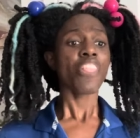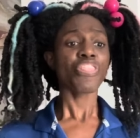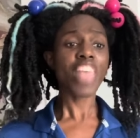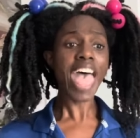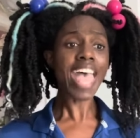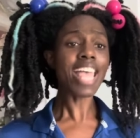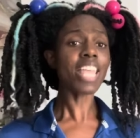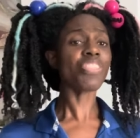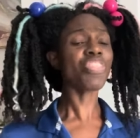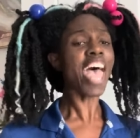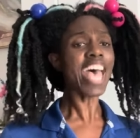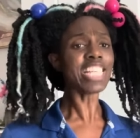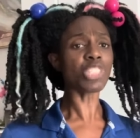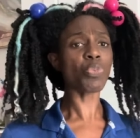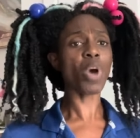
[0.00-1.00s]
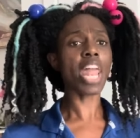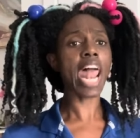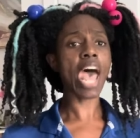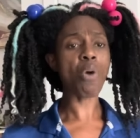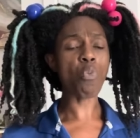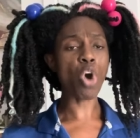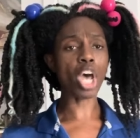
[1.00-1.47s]
that's what
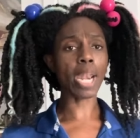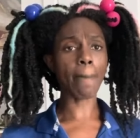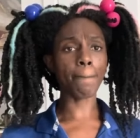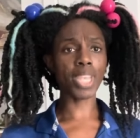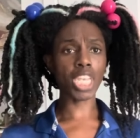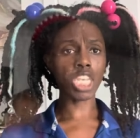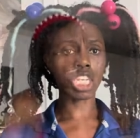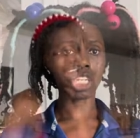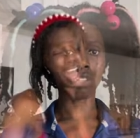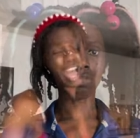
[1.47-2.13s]
I want to be.